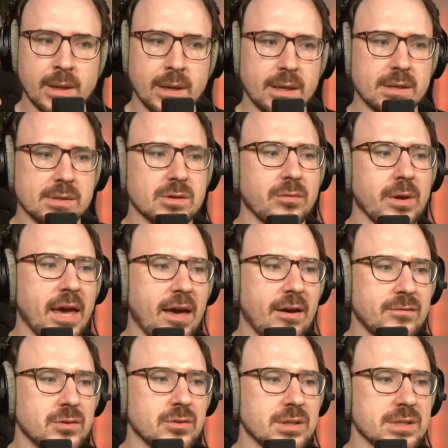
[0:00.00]
So we have
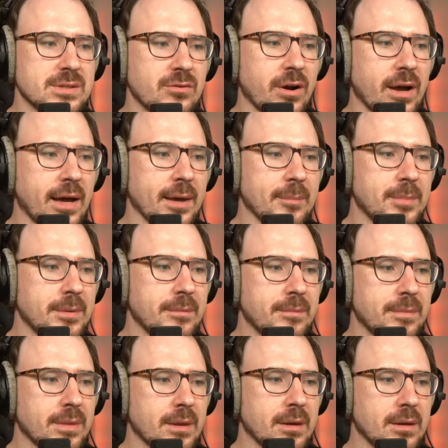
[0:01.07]
to describe
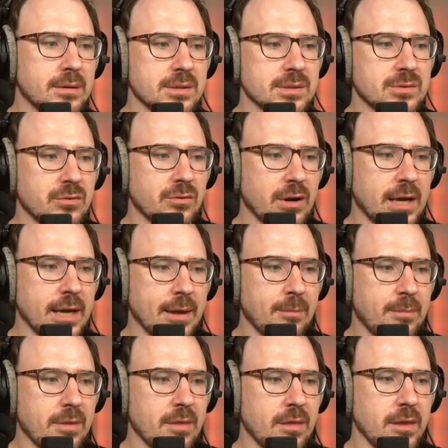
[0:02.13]

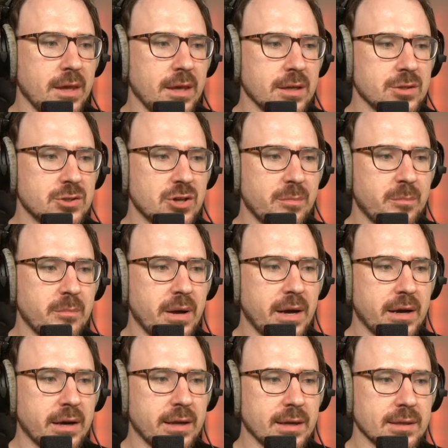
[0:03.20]
the job
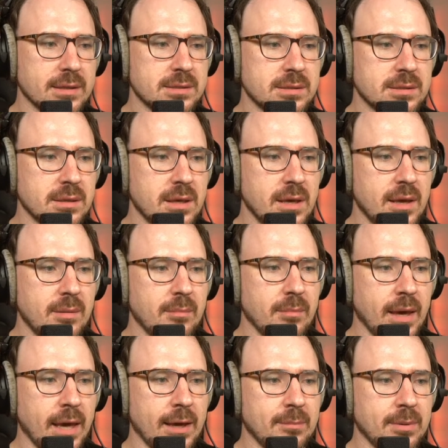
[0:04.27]
market,
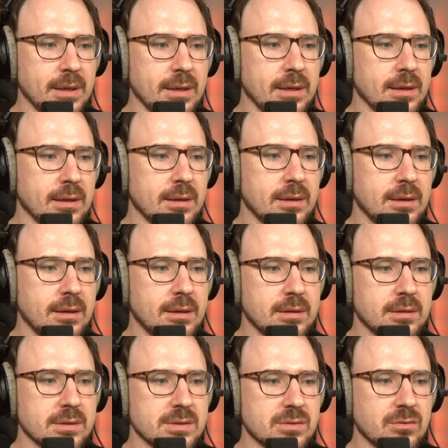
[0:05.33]
maybe
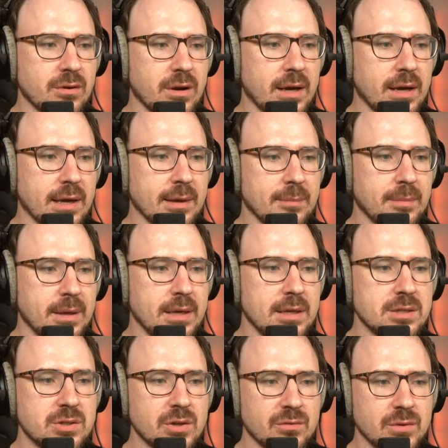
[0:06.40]
describe
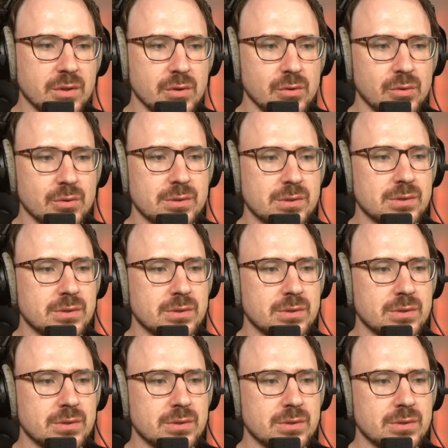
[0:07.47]
interviews